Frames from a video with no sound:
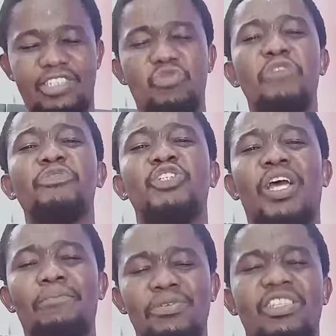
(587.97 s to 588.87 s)
It's UEFA
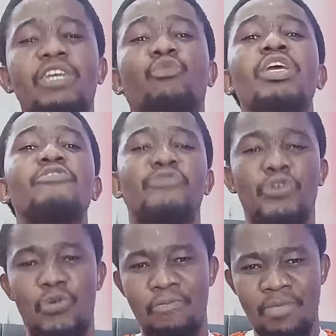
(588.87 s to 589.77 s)
Champions League
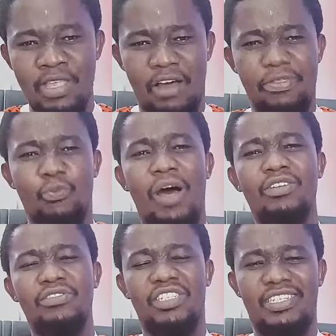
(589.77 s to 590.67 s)
review of the
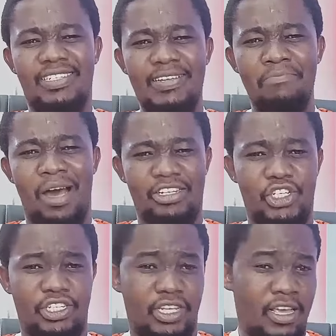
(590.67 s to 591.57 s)
round of 16
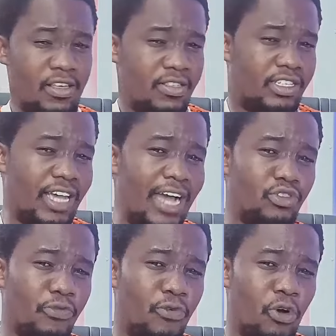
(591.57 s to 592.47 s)
matches. The
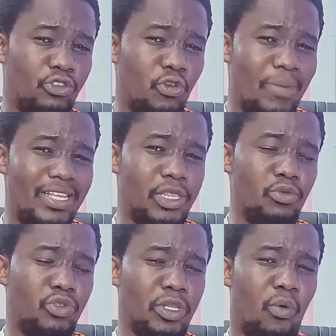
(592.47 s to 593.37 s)
sides, of course, who made it
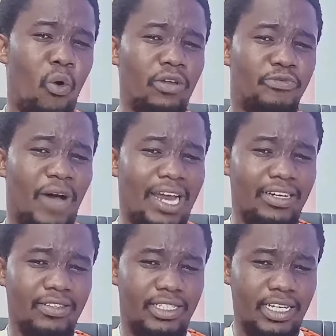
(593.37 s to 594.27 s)
through to the
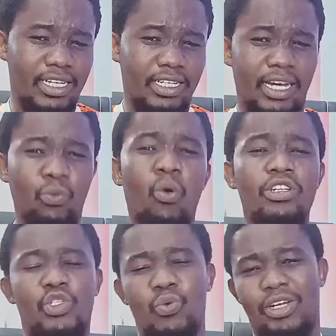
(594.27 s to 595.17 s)
quarterfinals and
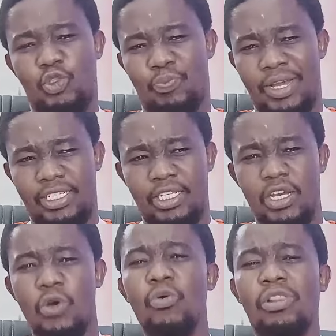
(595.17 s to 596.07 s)
what to expect.
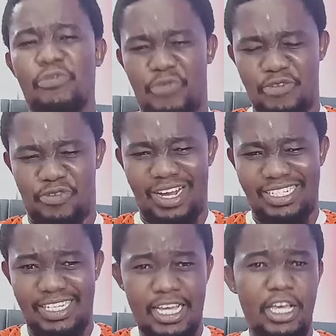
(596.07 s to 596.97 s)
Who are the
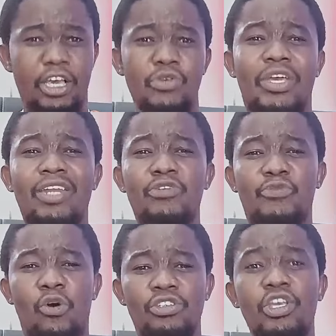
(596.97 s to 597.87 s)
favorite? You can, of
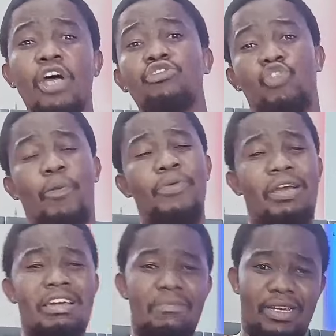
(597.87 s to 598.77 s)
course, drop
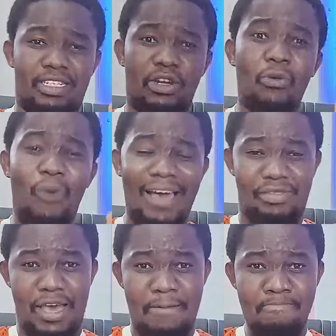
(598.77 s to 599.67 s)
your comment right
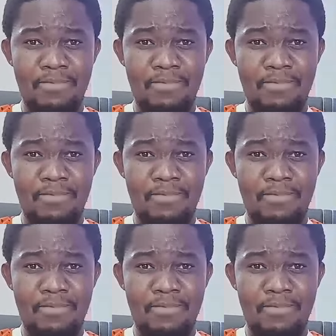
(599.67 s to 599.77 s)
there.